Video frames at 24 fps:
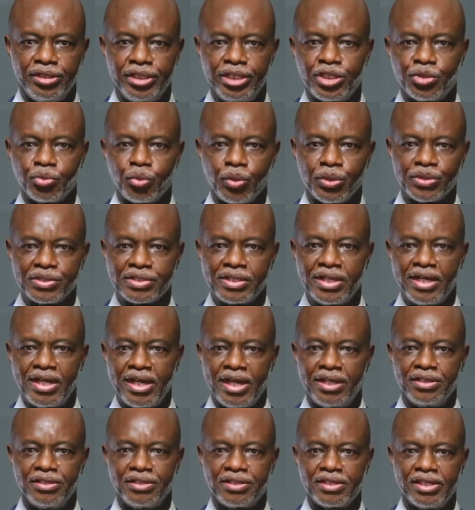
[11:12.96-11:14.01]
This was
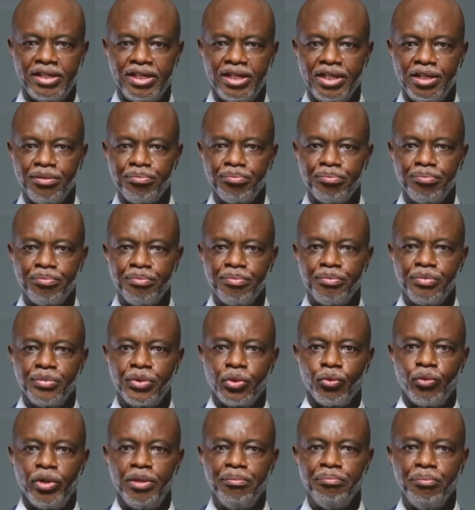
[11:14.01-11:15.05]
at a time
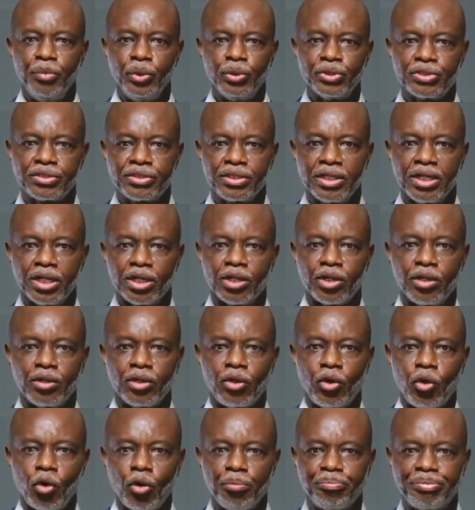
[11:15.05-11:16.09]
when most
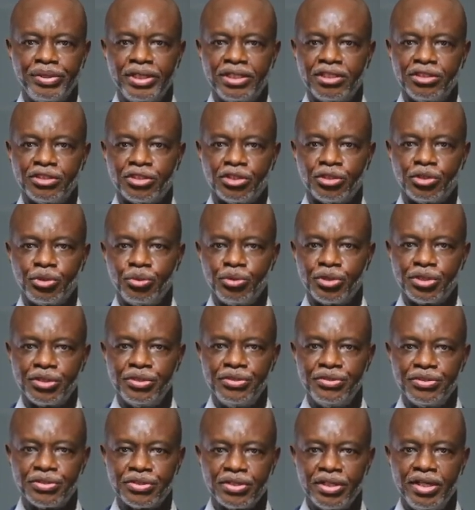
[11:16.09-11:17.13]
corporate
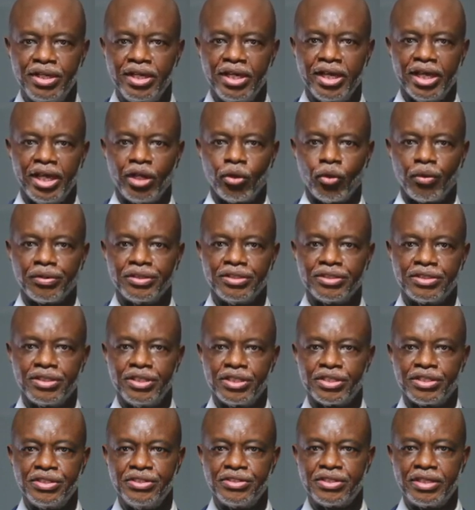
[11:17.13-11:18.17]
institutions and
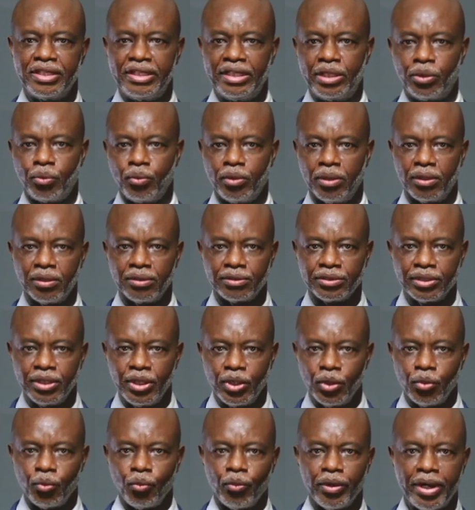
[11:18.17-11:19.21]
organizations in the world
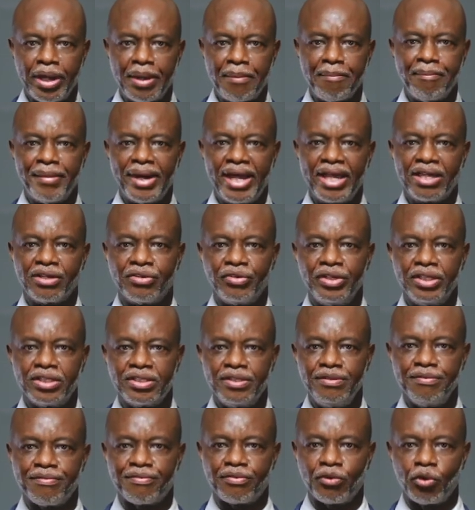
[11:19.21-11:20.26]
were
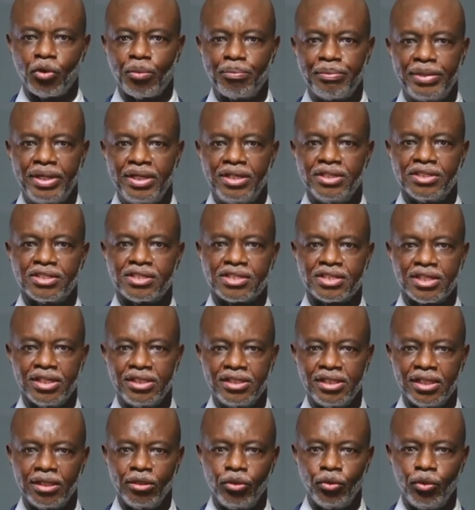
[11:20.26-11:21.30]
migrating from
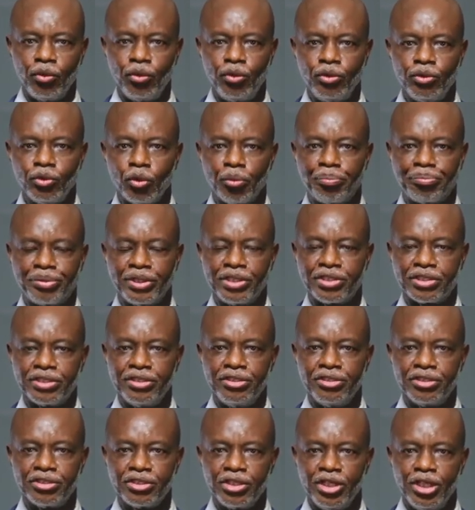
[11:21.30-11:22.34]
standalone
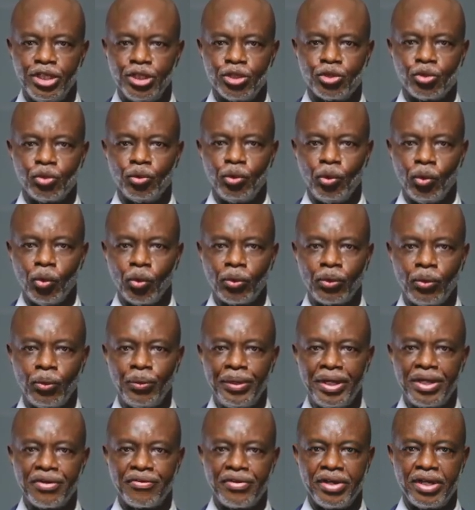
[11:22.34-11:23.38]
operations to
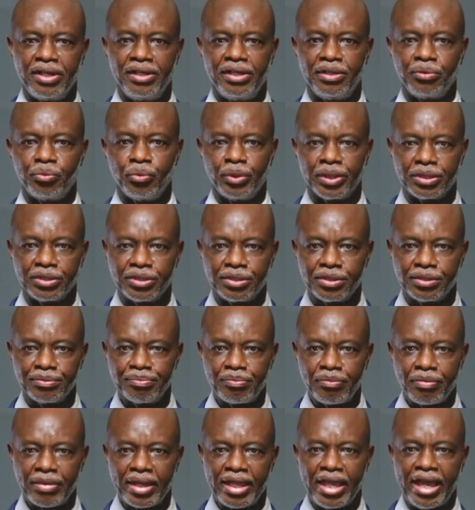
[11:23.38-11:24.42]
local area
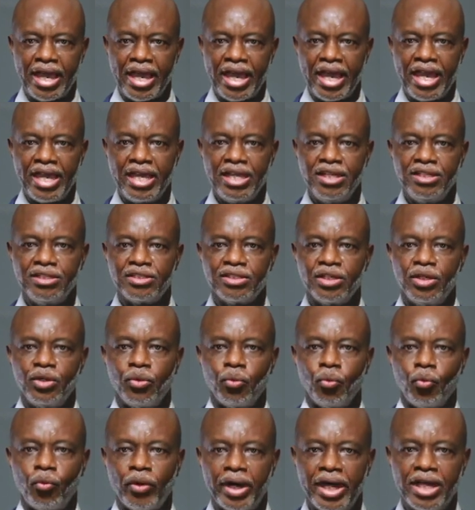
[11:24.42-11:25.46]
networks and
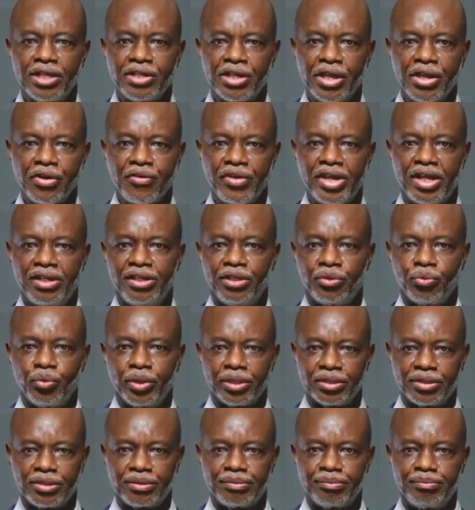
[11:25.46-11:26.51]
wide area
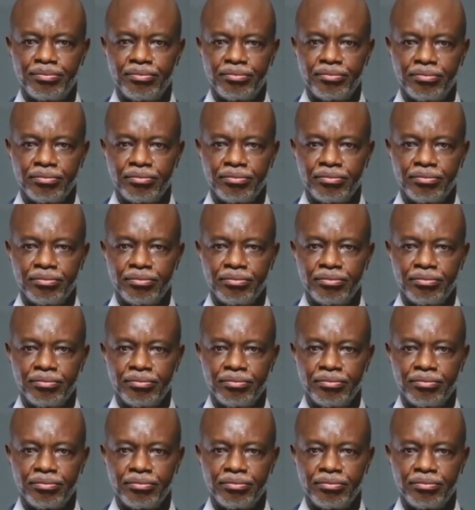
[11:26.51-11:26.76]
networks.